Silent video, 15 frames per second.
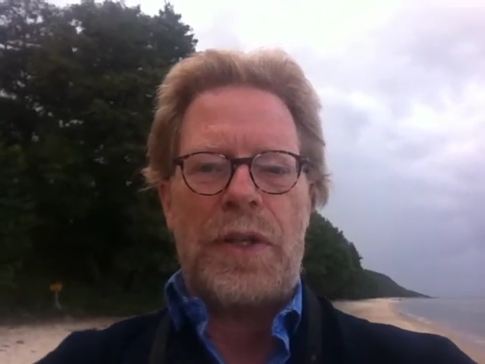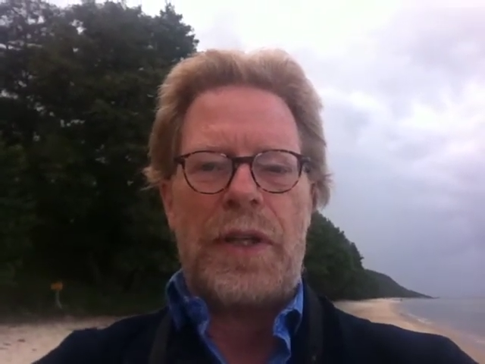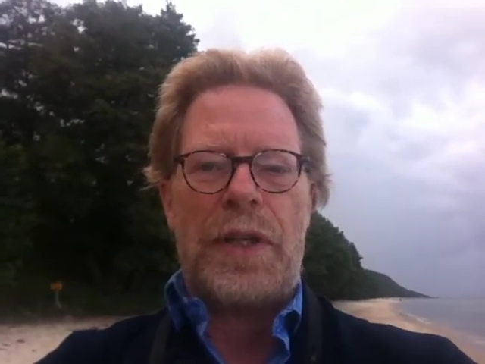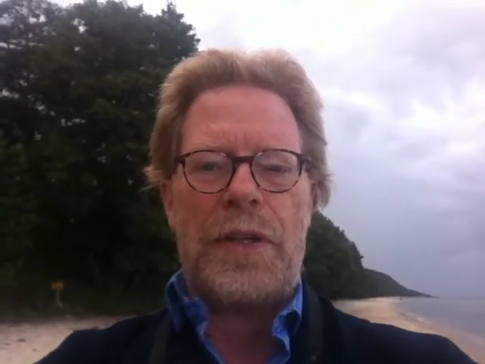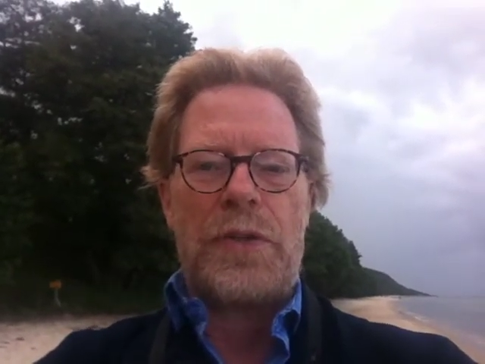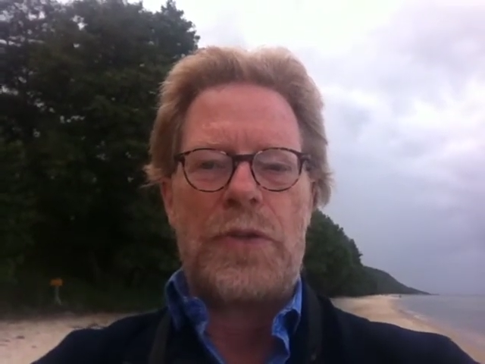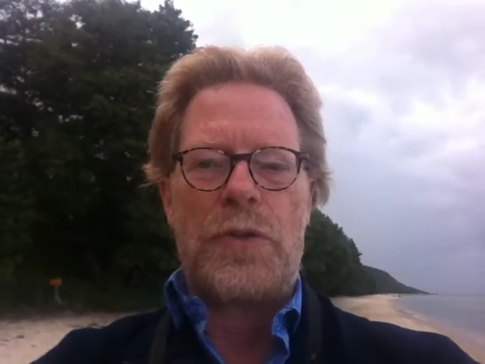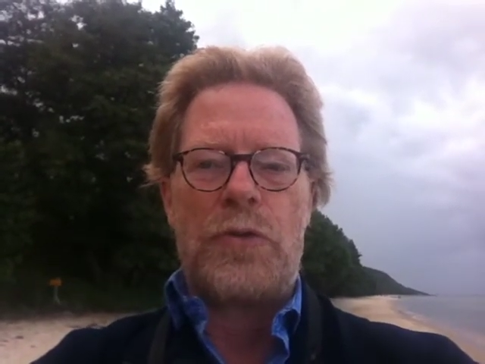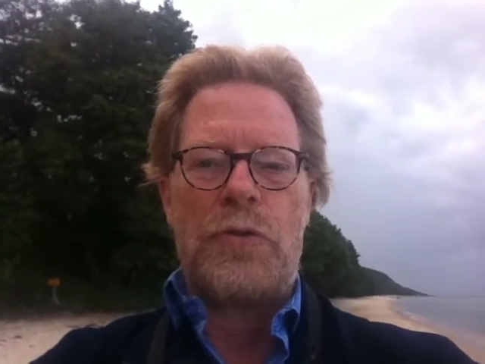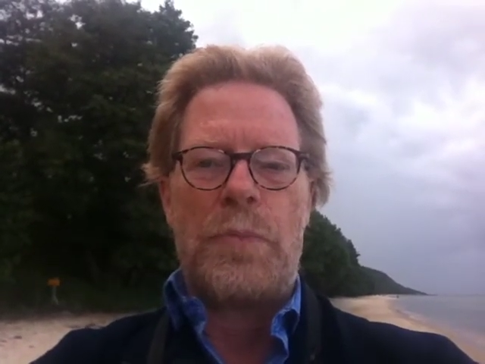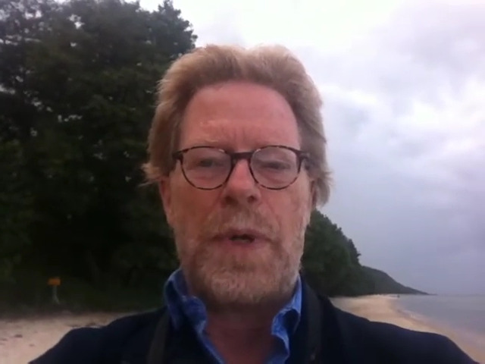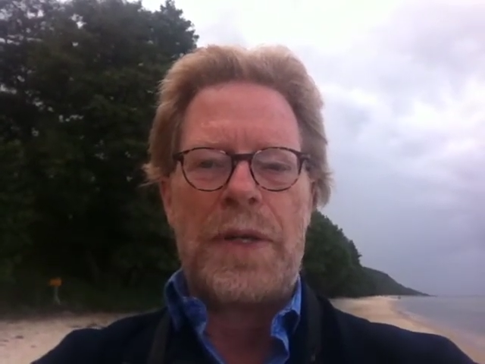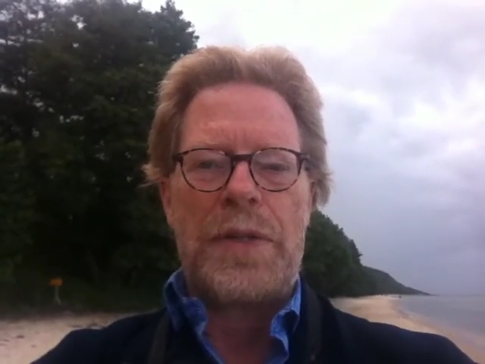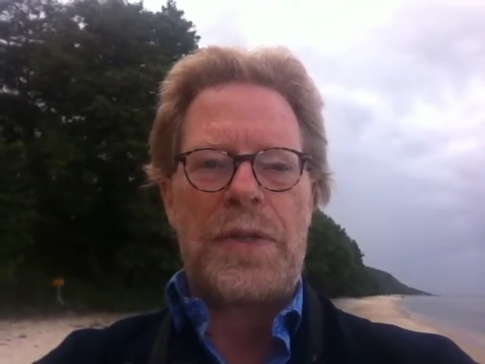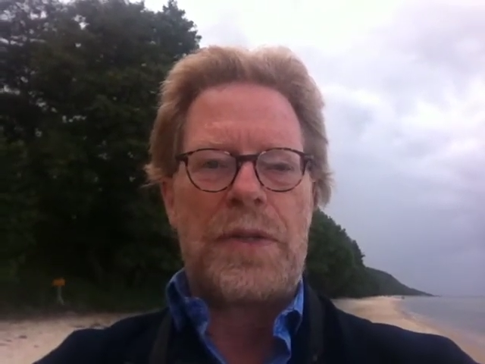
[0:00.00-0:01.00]
that is
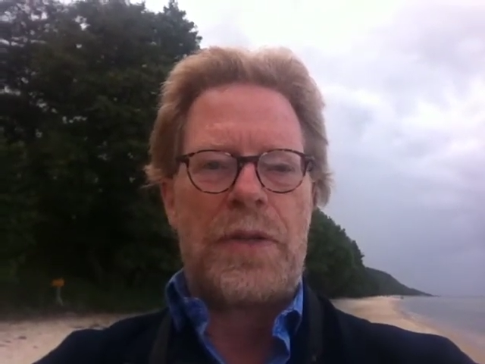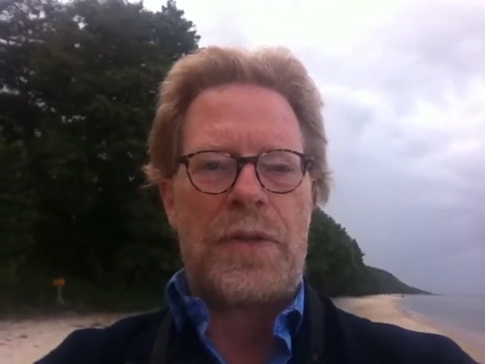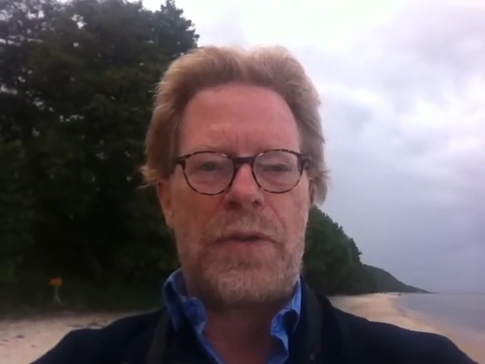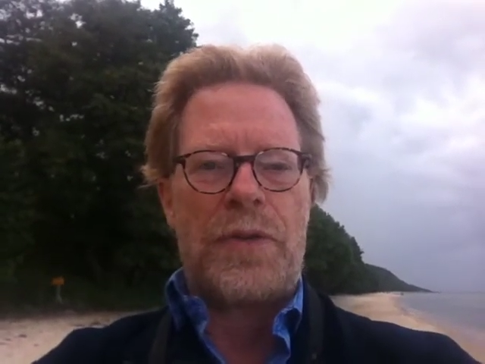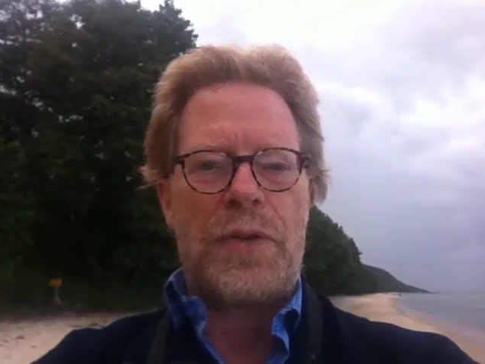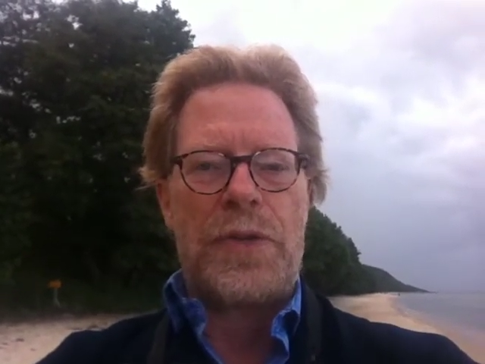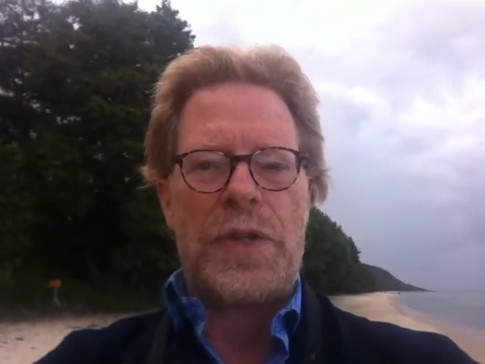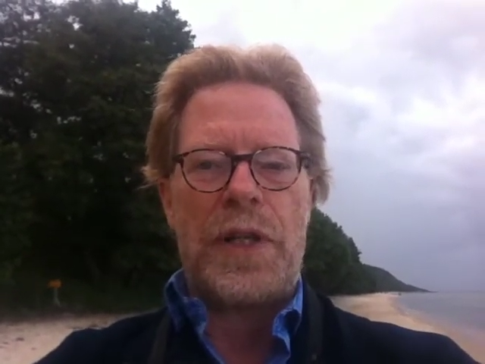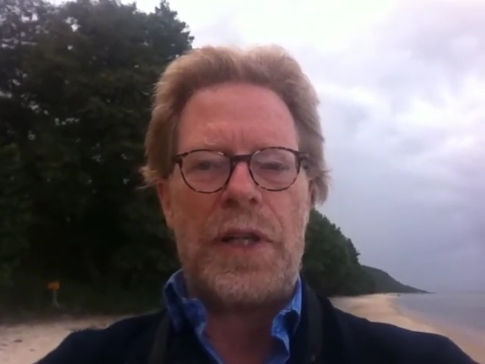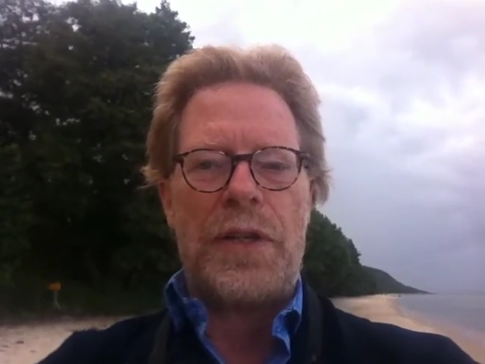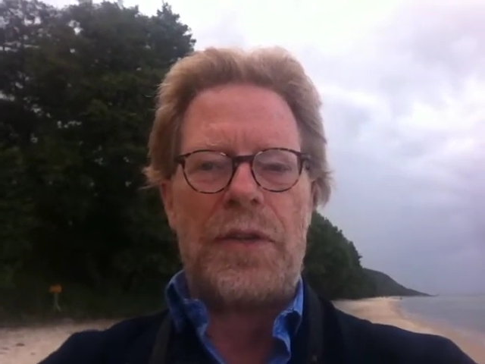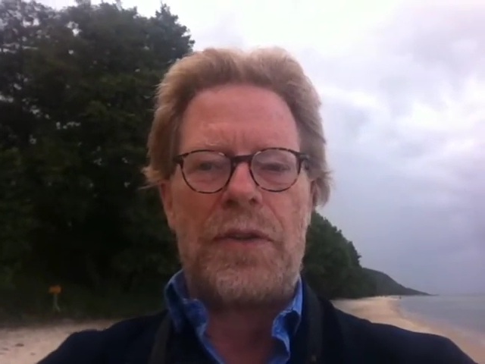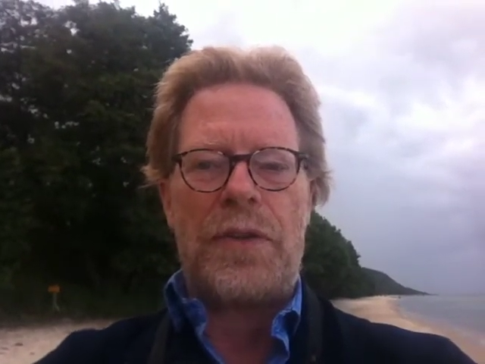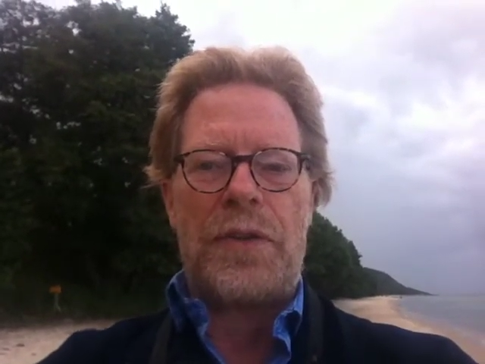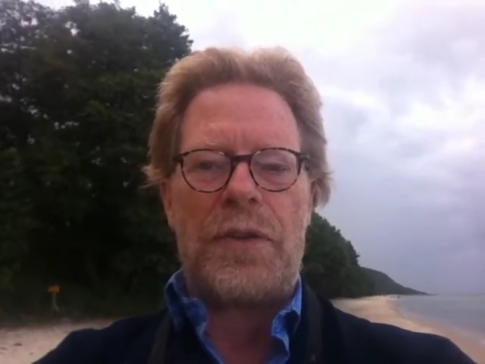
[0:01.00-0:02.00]
robust,
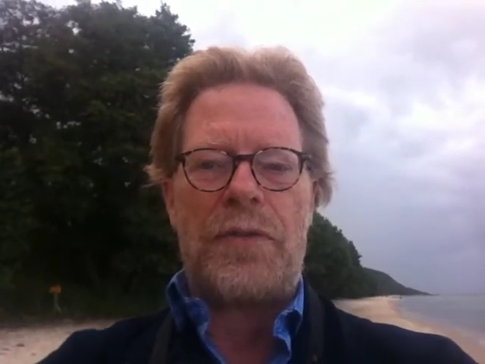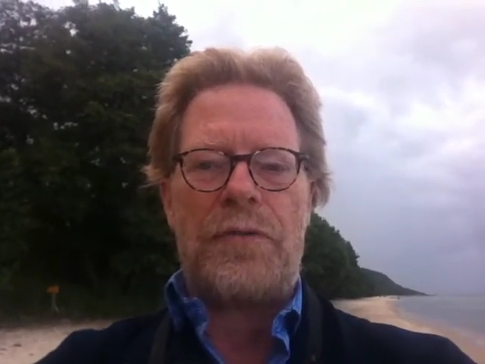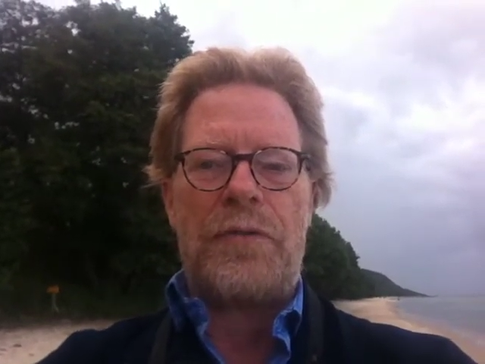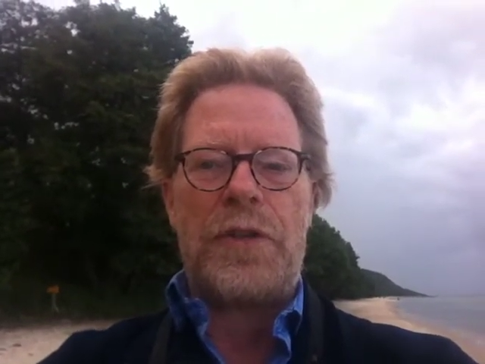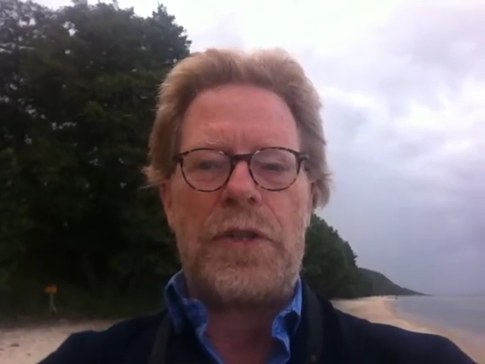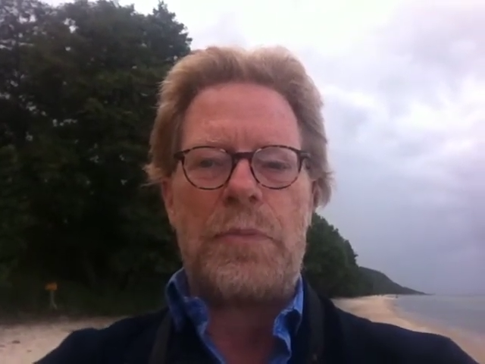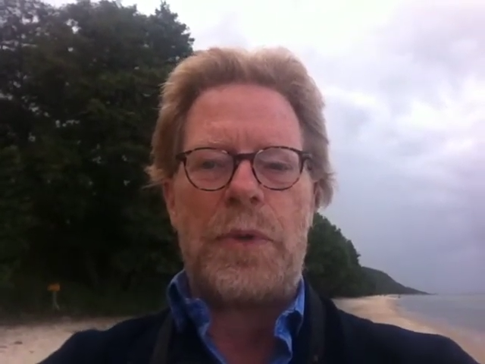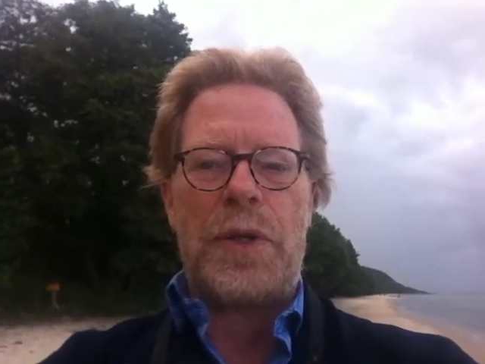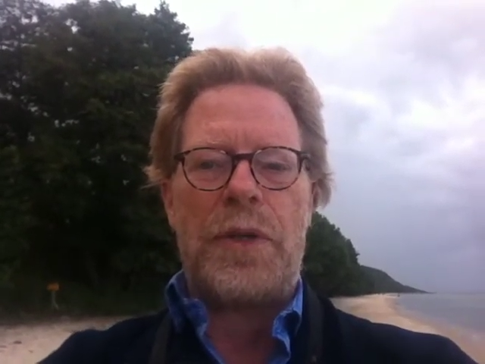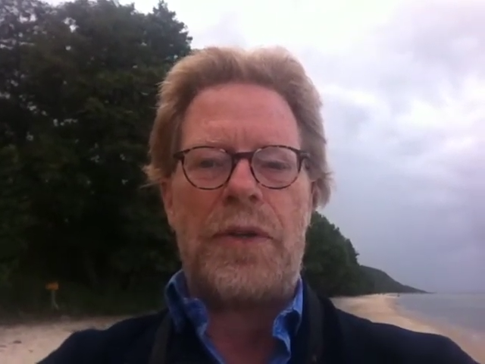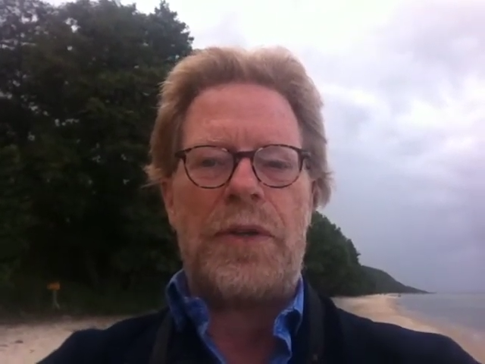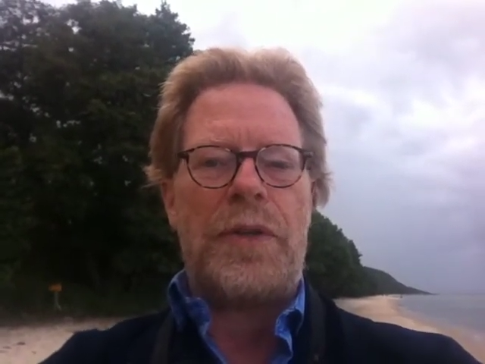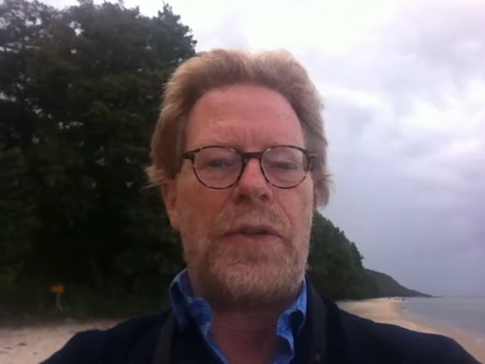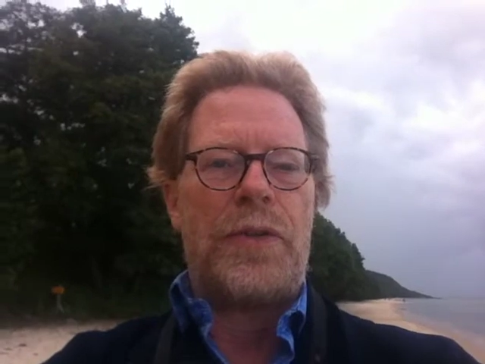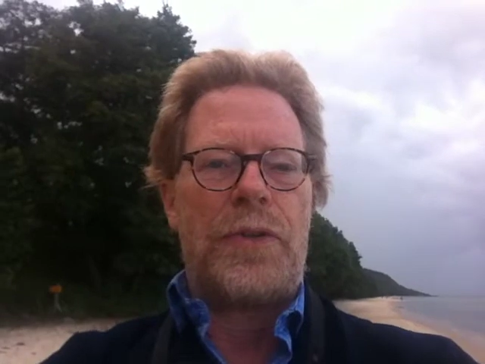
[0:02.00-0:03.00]
resilient, visible,
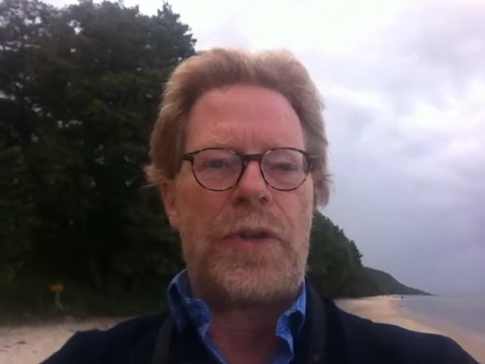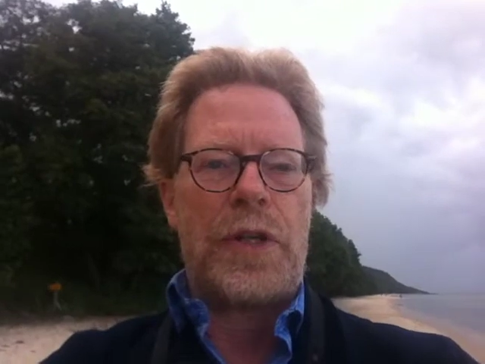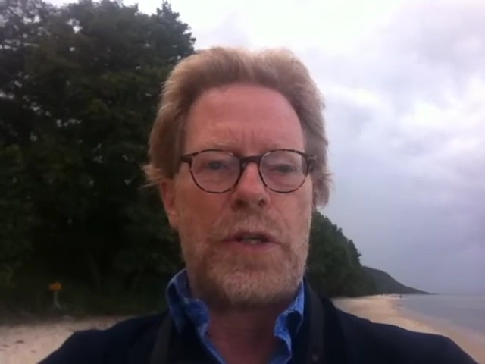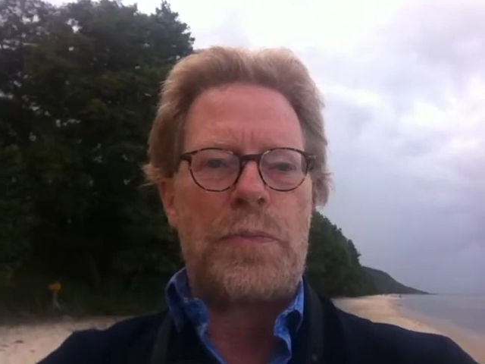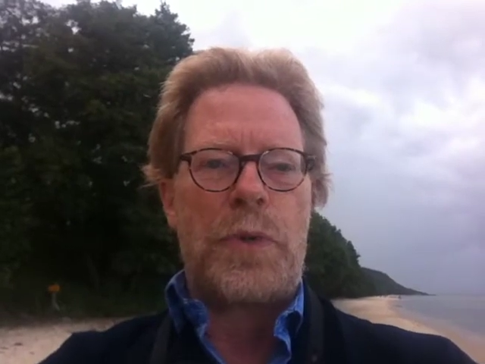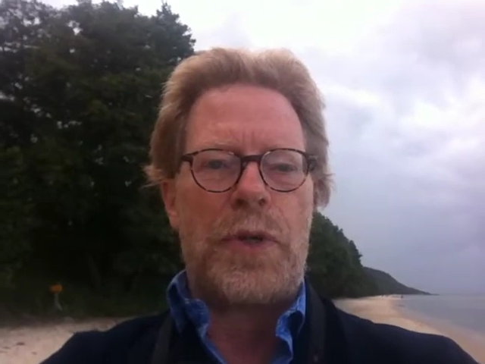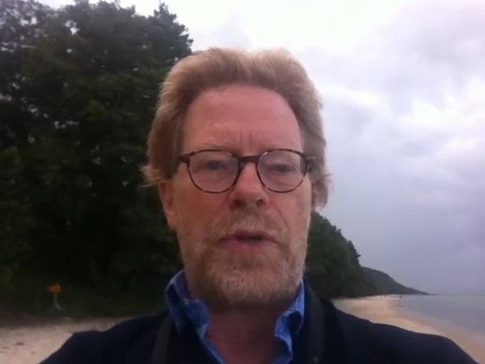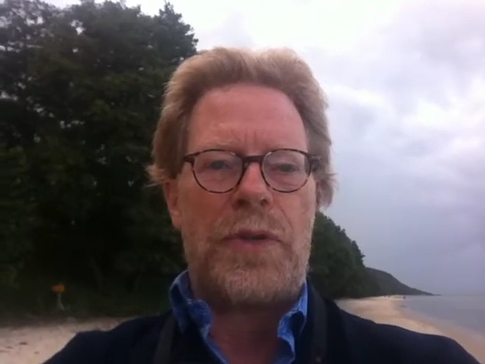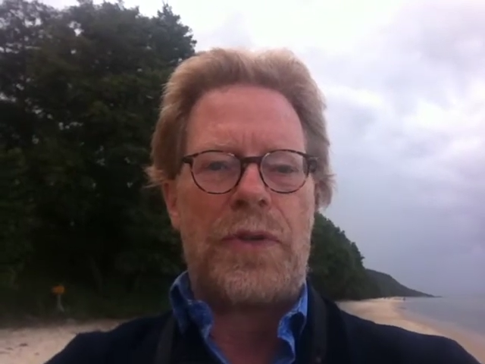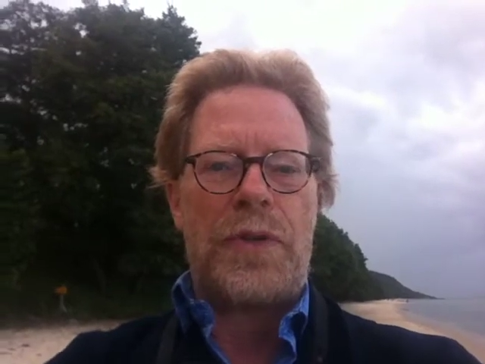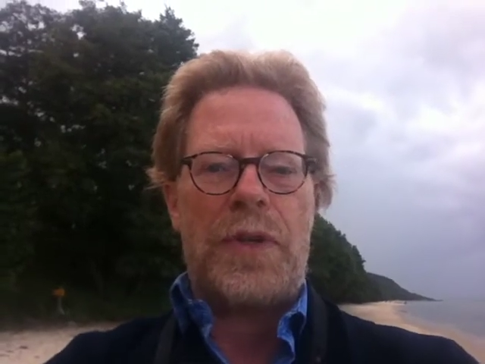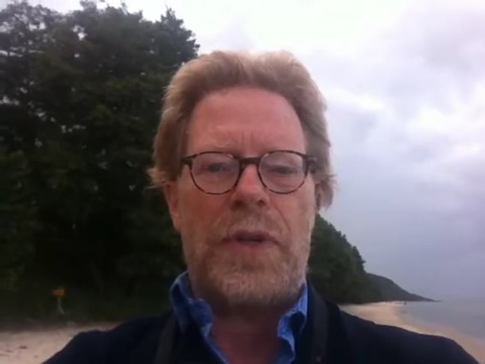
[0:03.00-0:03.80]
transparent,